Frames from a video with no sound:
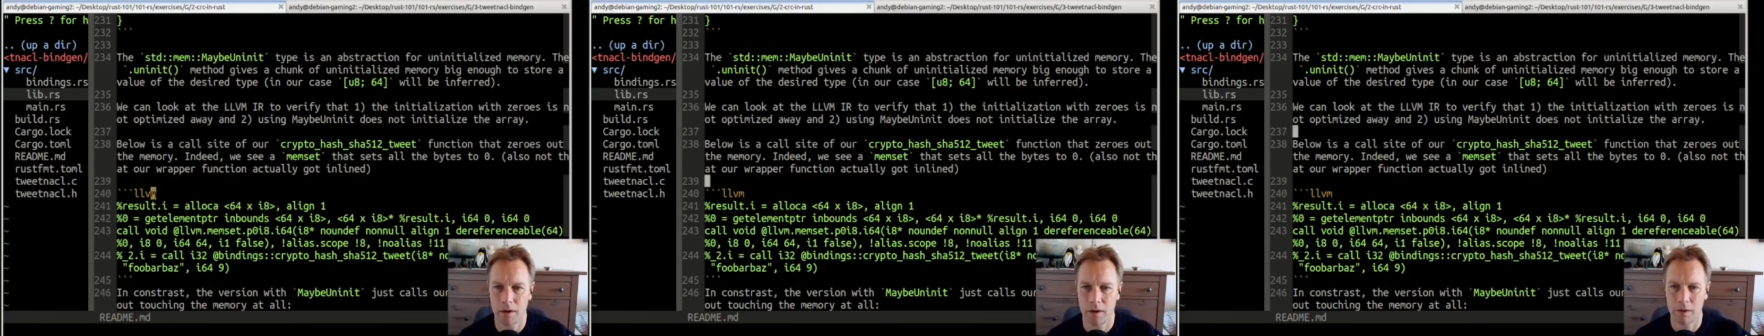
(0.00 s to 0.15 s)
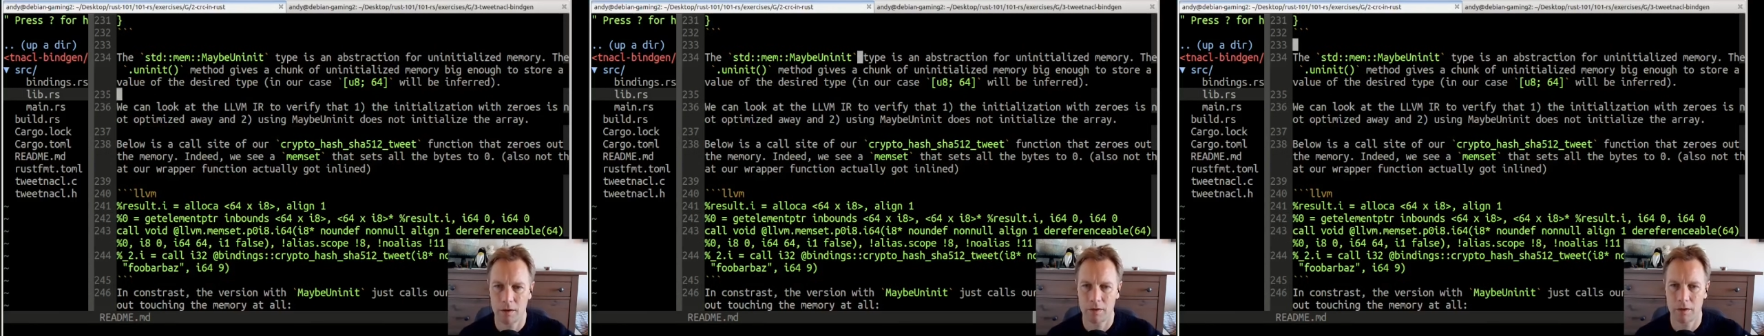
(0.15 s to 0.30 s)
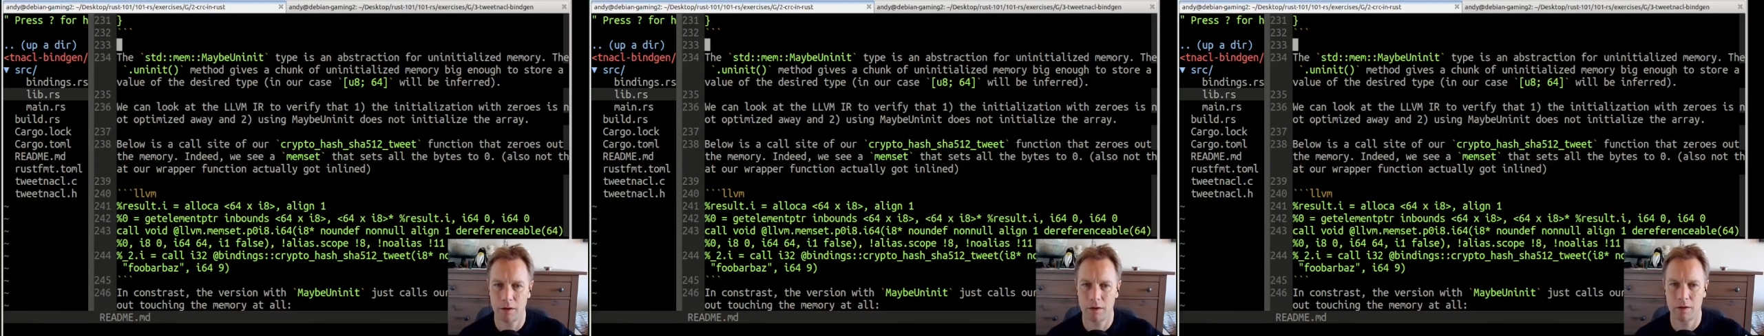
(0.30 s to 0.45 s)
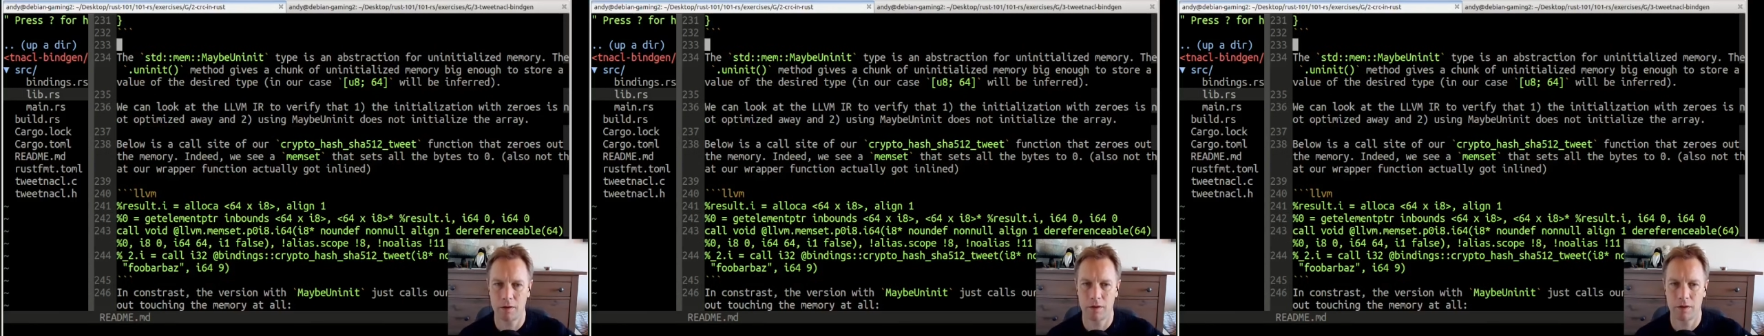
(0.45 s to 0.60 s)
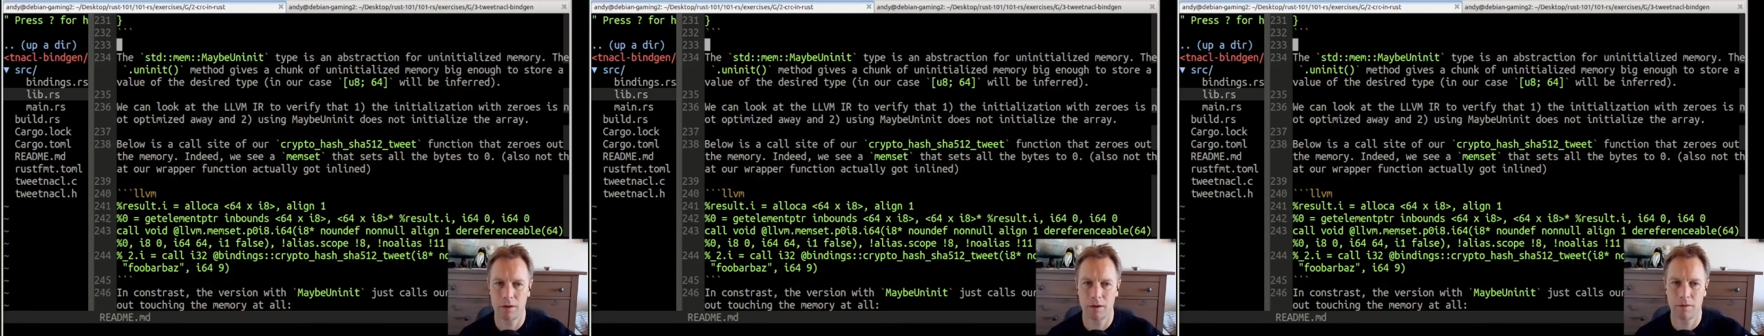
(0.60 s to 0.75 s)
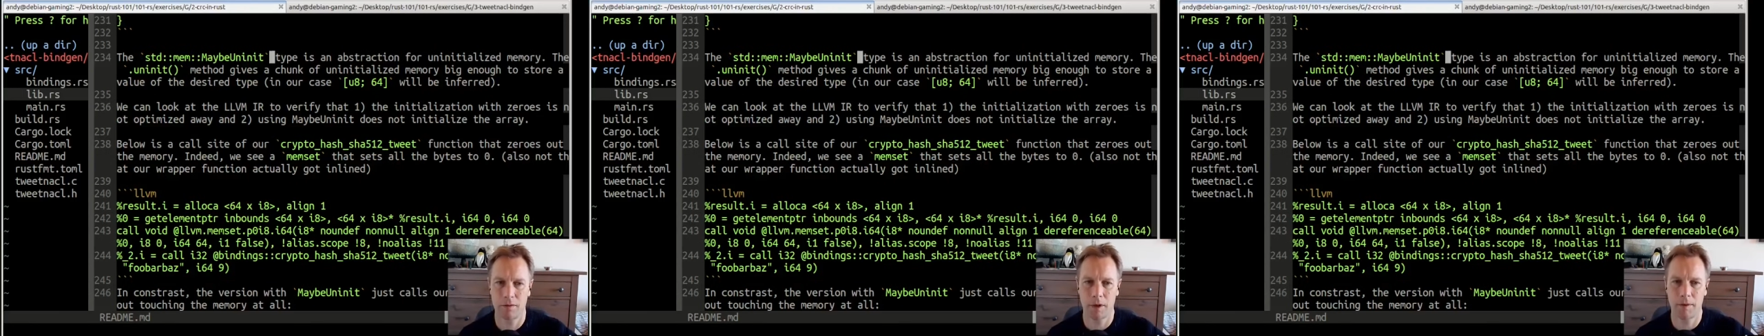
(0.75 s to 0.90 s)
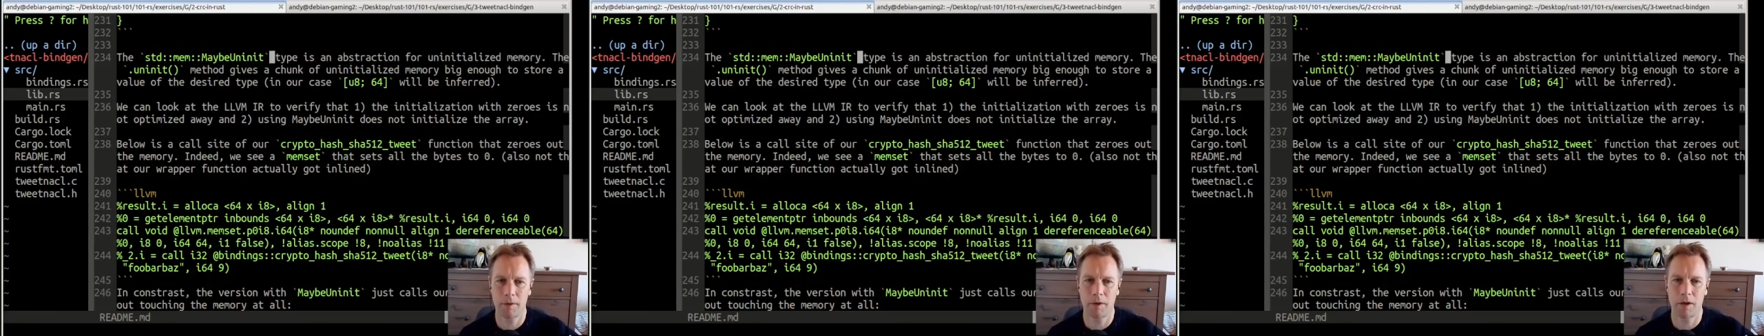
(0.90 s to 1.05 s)
So
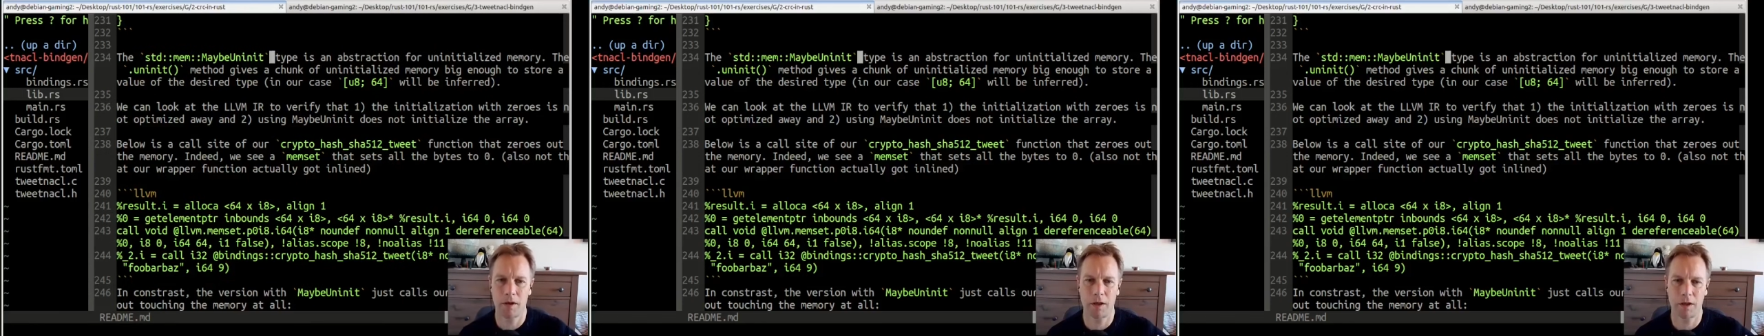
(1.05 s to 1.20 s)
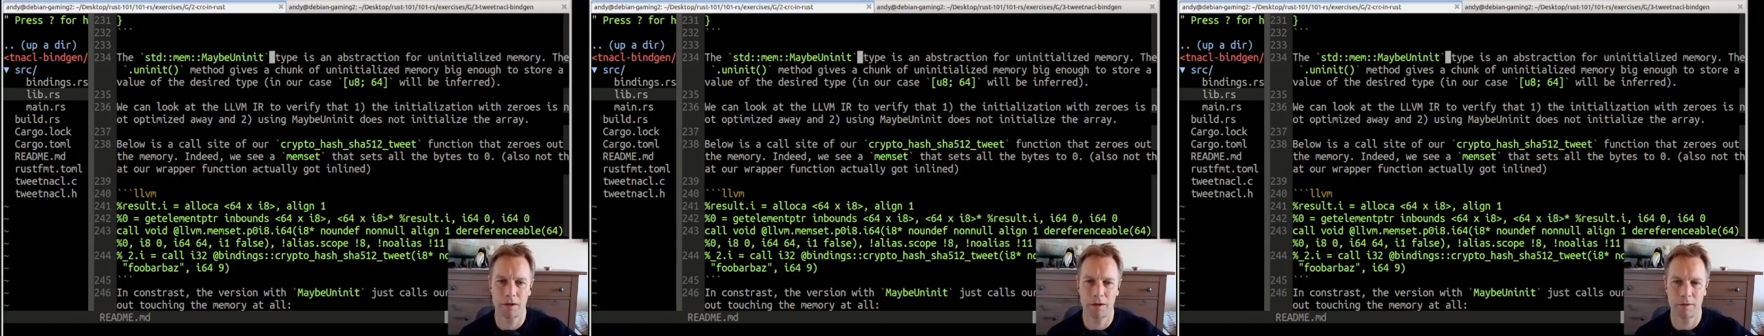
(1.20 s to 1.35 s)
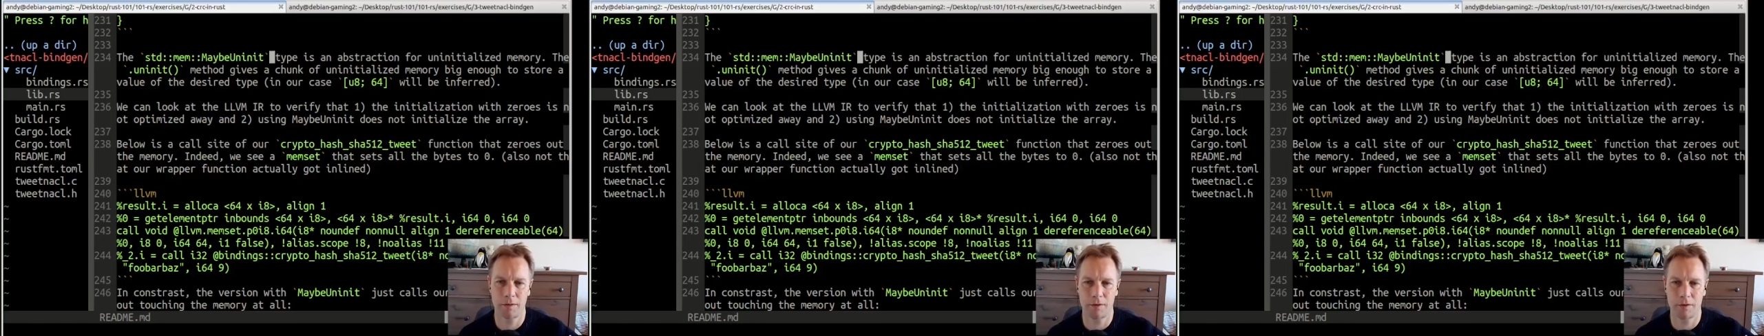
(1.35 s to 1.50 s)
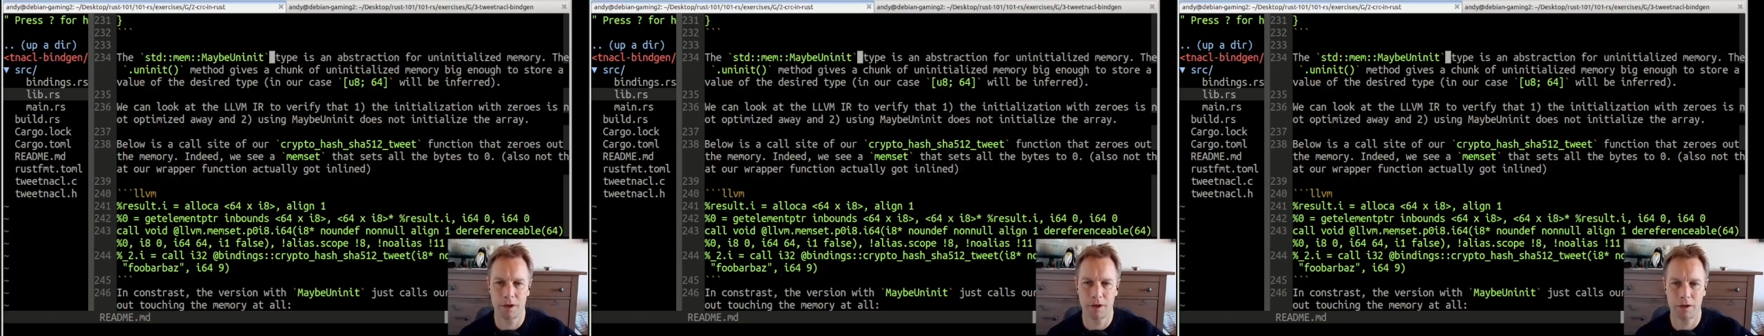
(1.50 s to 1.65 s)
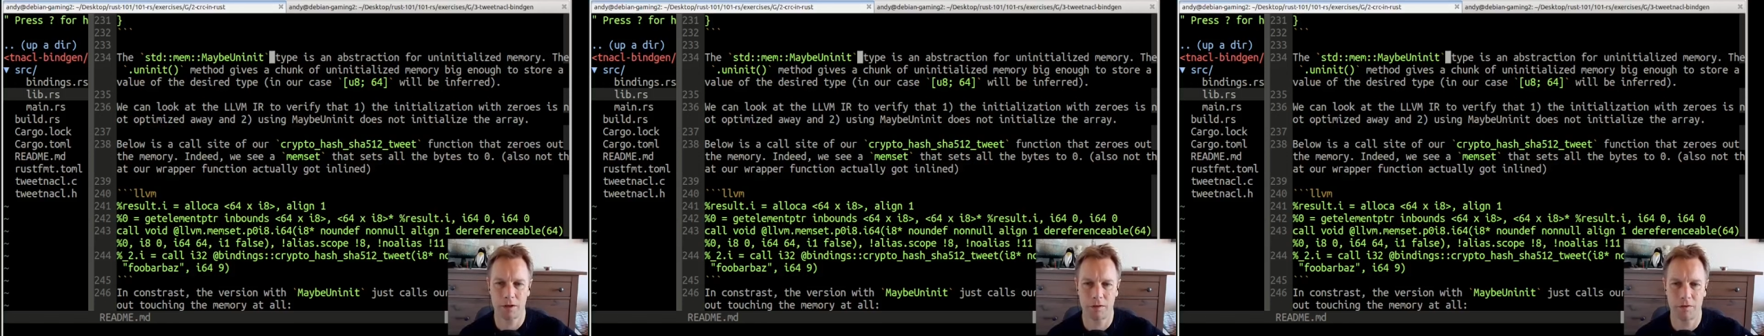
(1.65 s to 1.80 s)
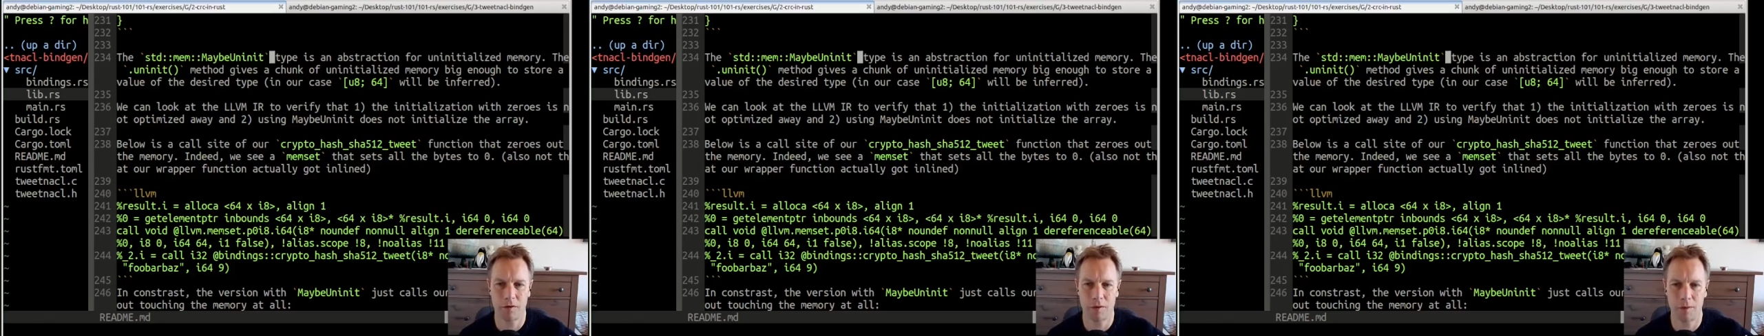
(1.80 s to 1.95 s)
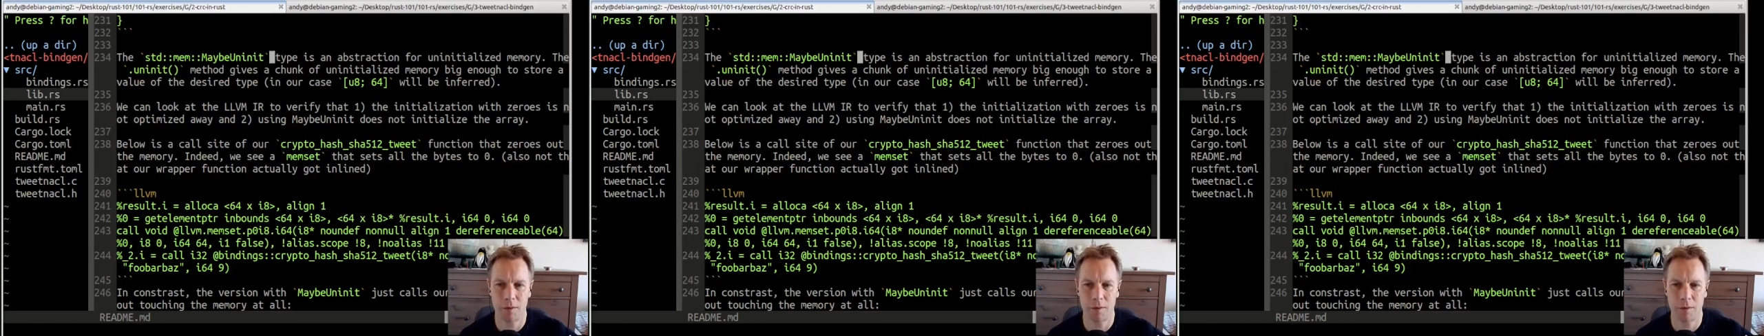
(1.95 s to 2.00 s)
maybe uninit is an abstraction for